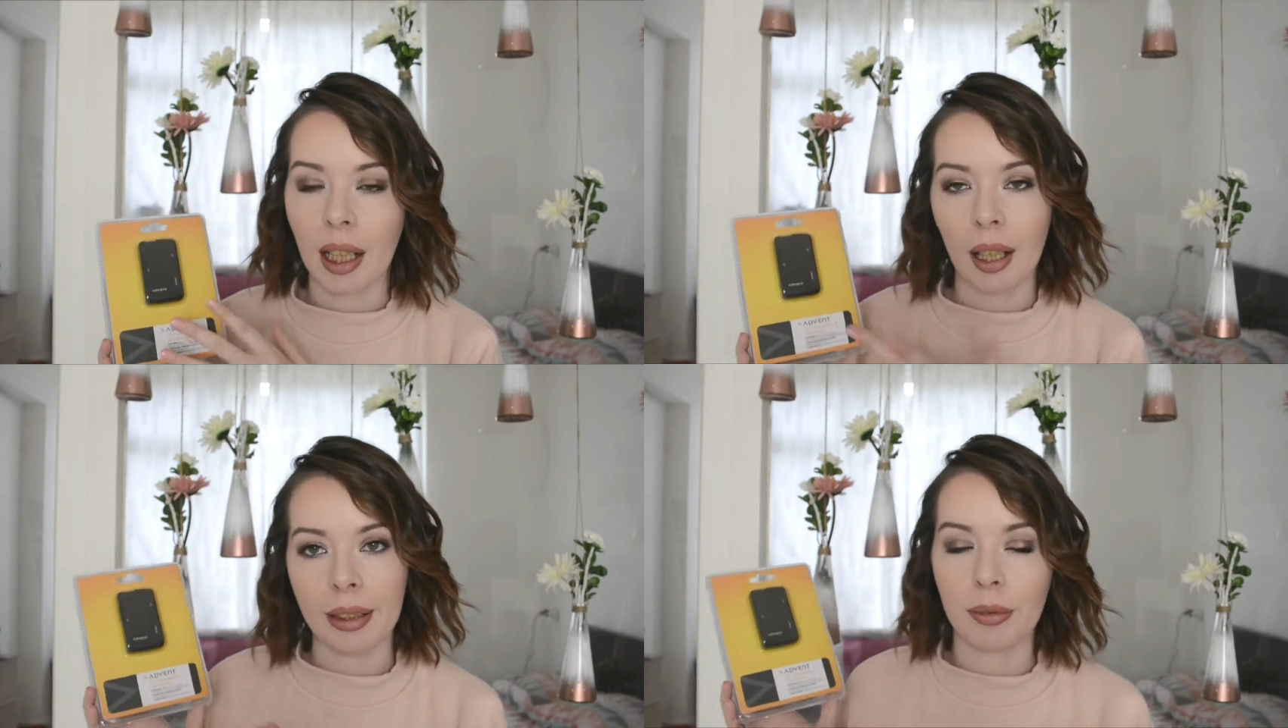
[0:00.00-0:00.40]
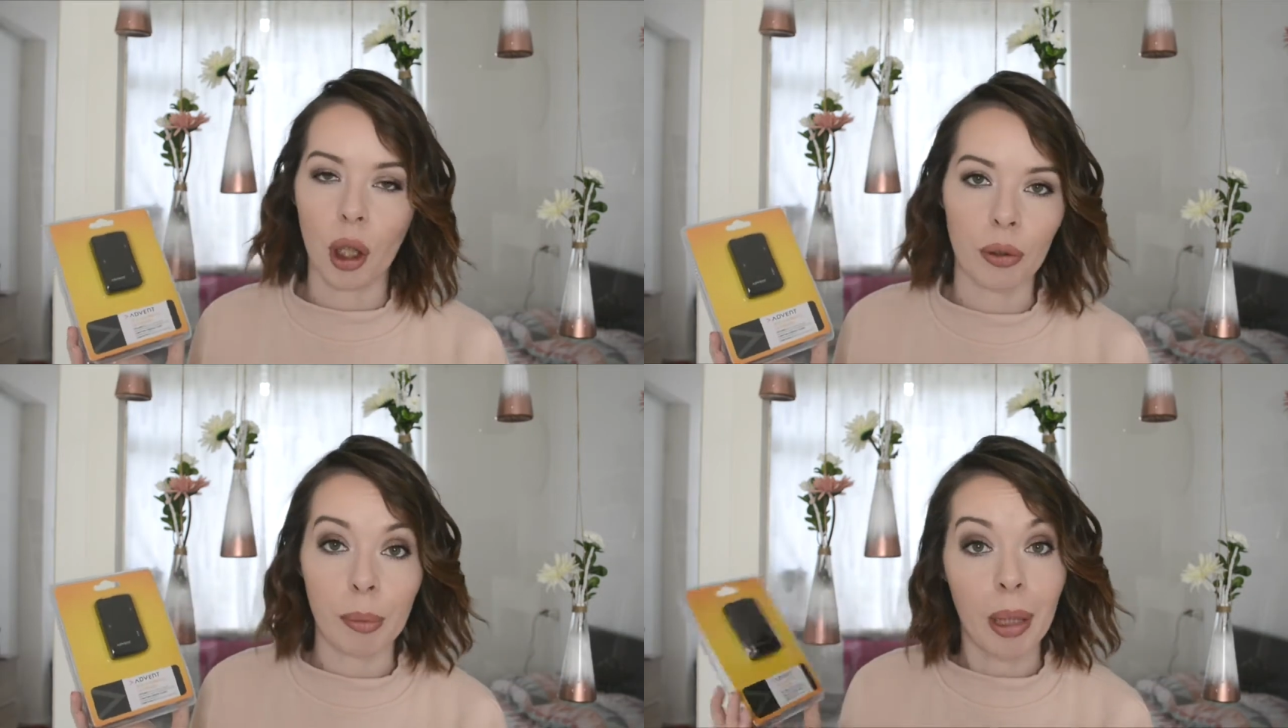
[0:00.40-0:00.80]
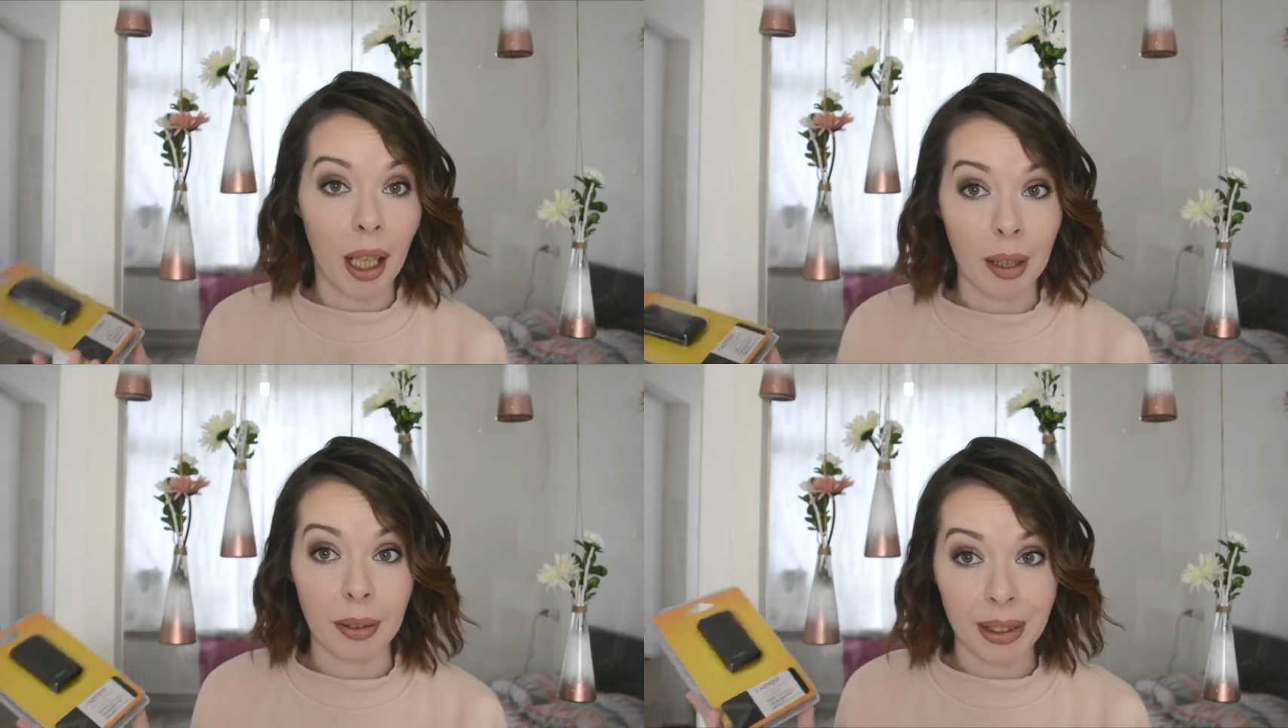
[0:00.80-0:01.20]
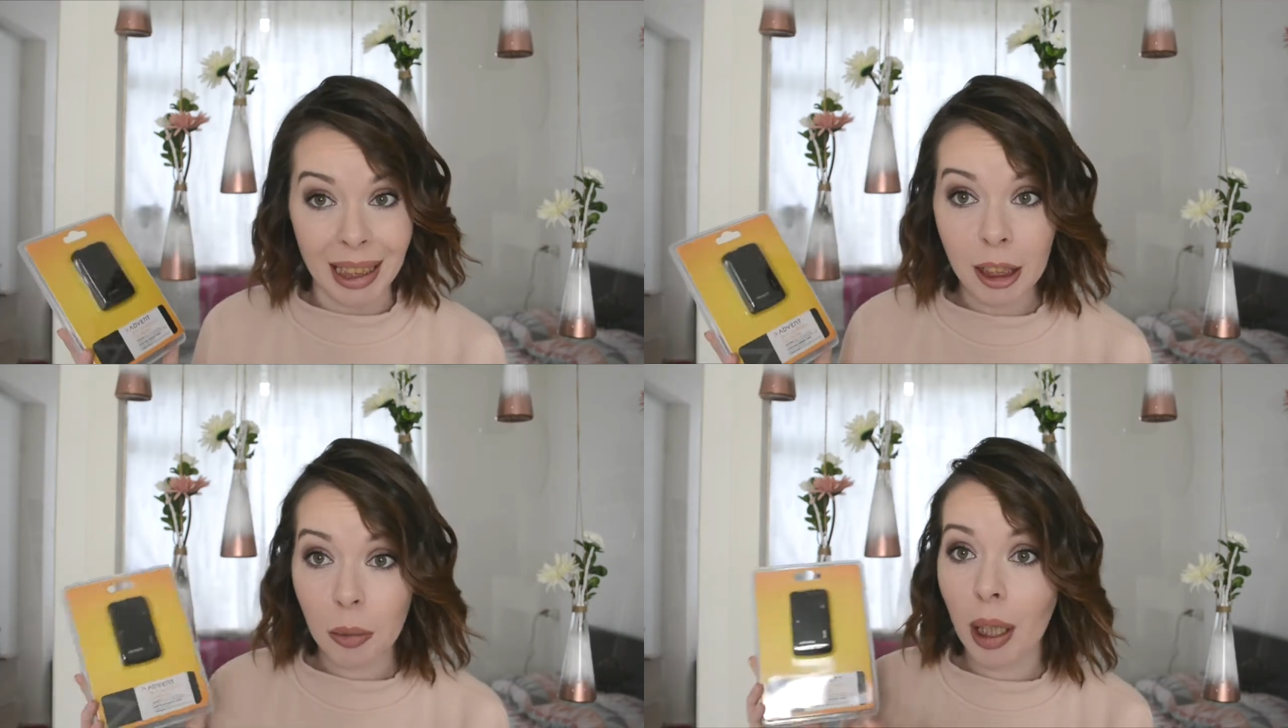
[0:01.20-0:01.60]
I told them I
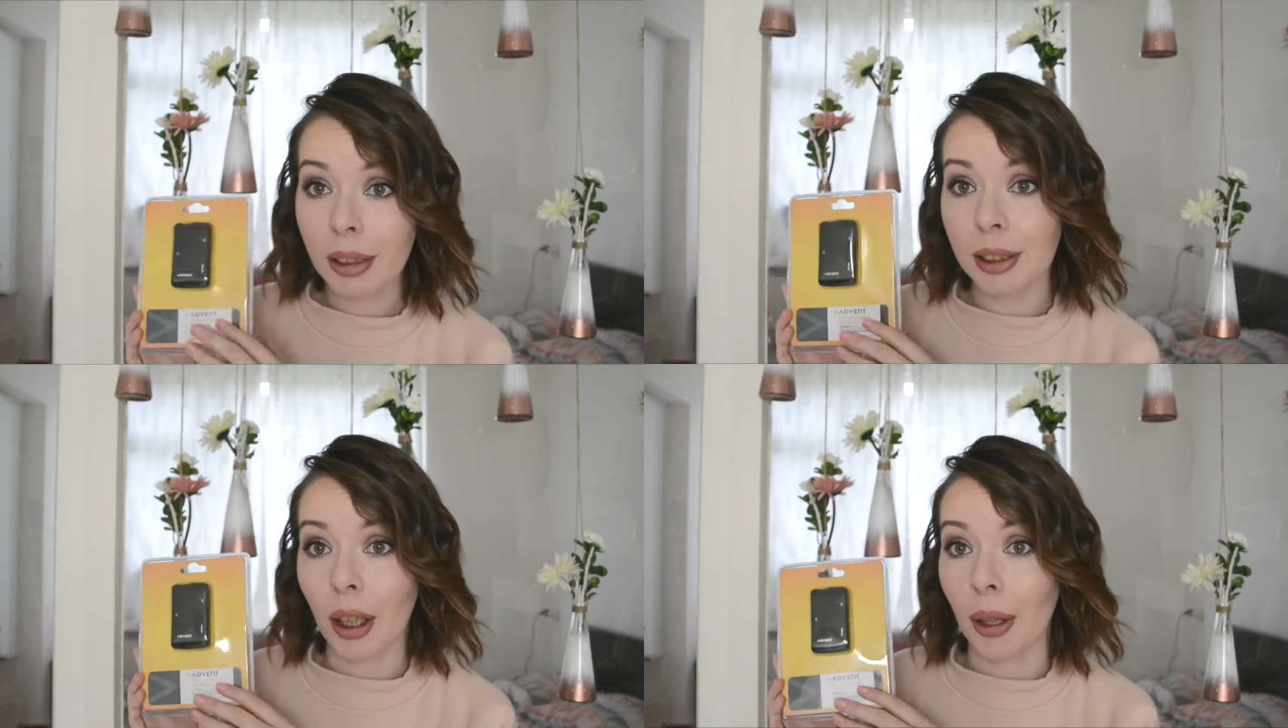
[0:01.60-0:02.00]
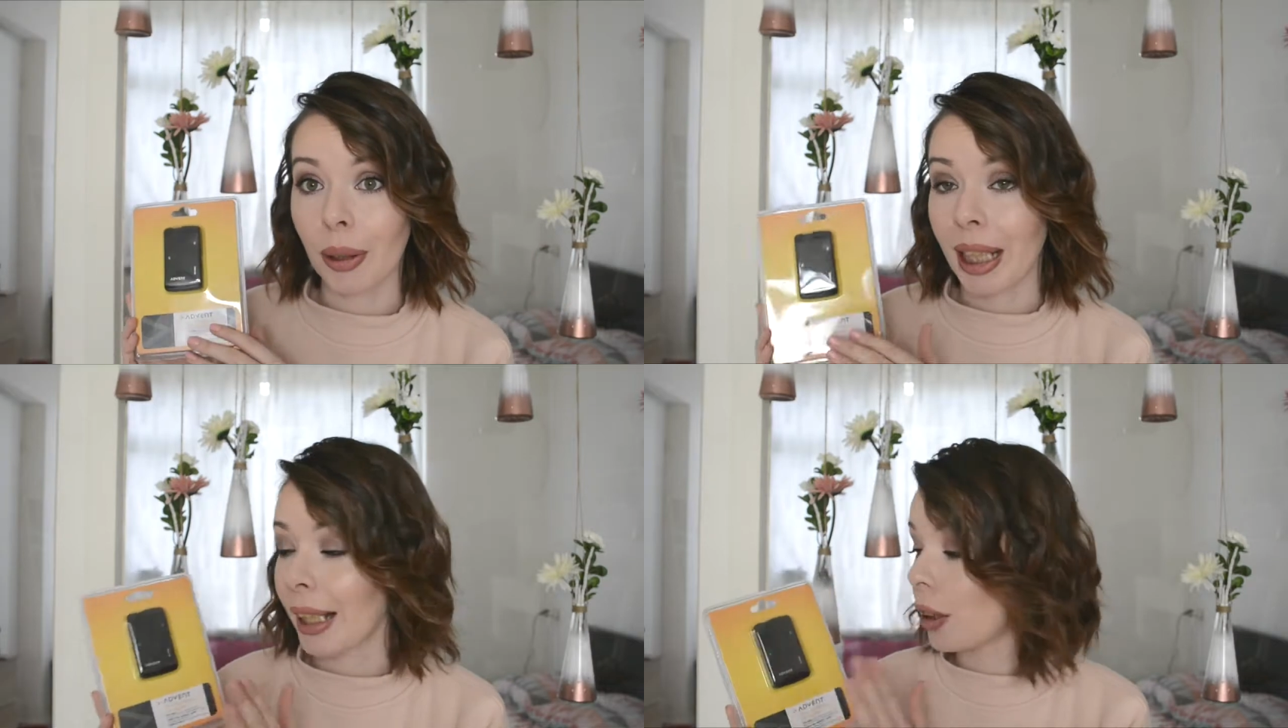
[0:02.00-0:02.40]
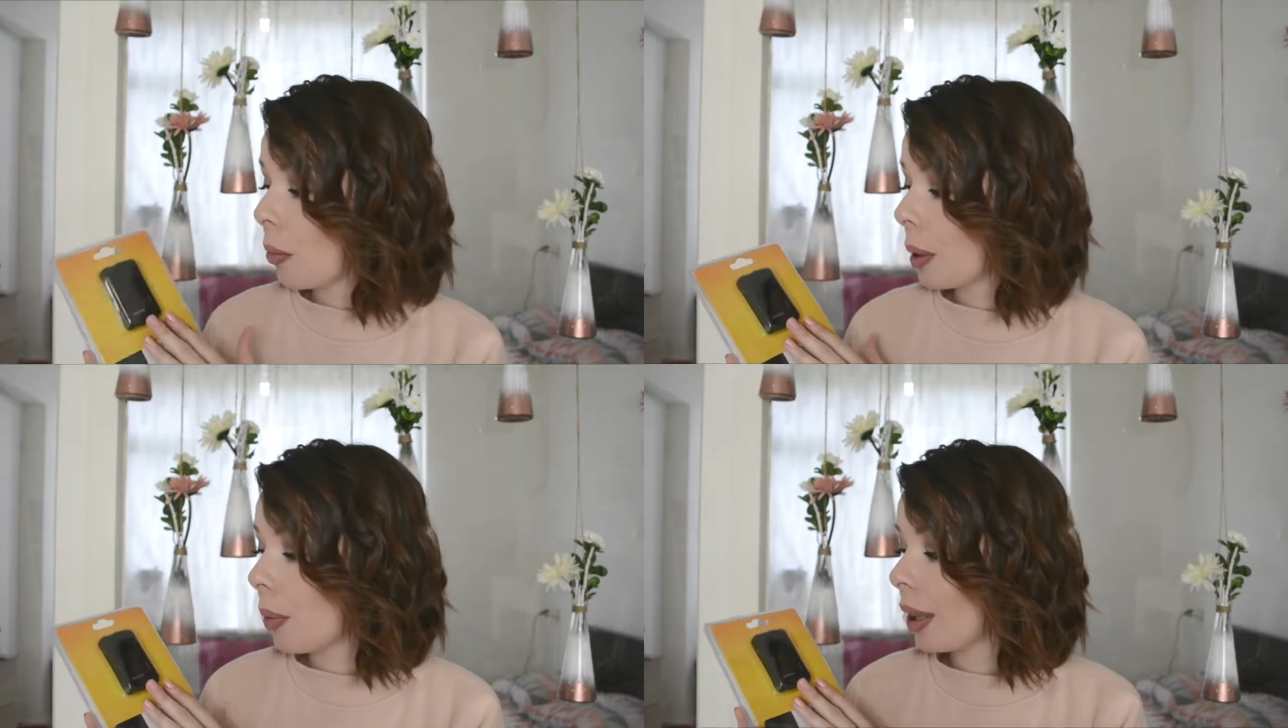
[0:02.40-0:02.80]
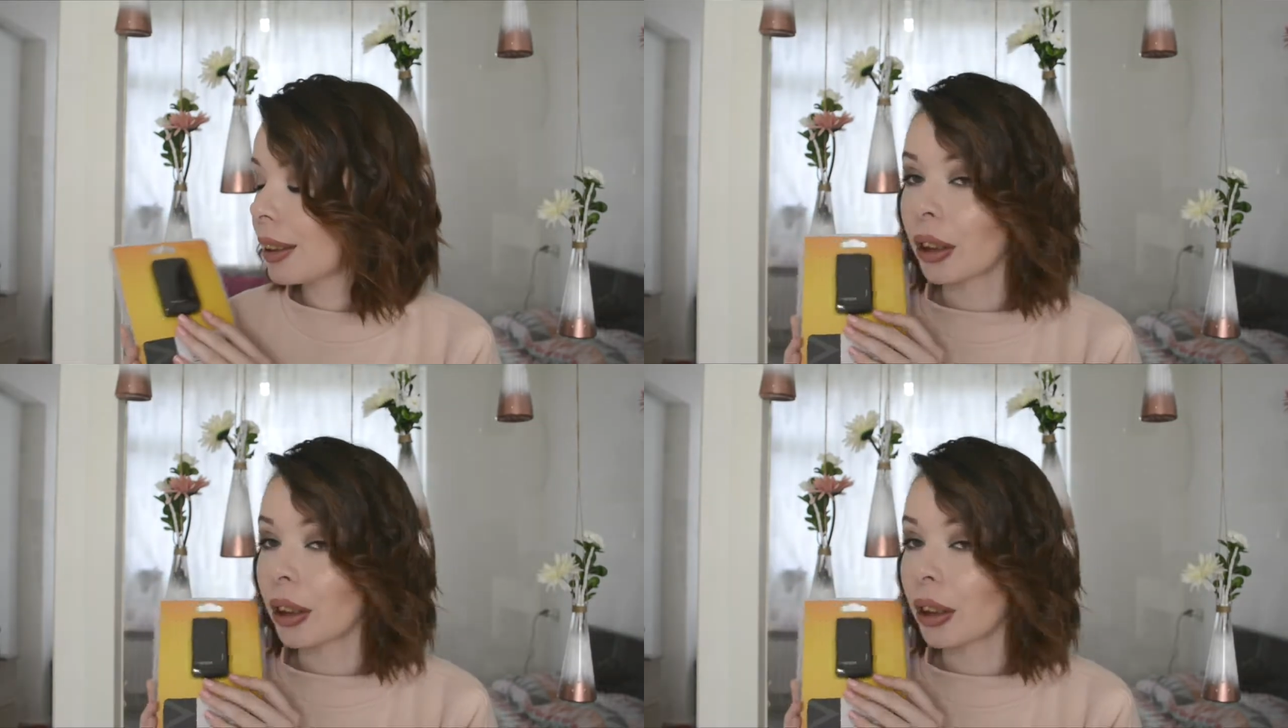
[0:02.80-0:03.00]
needed one, so they got me one.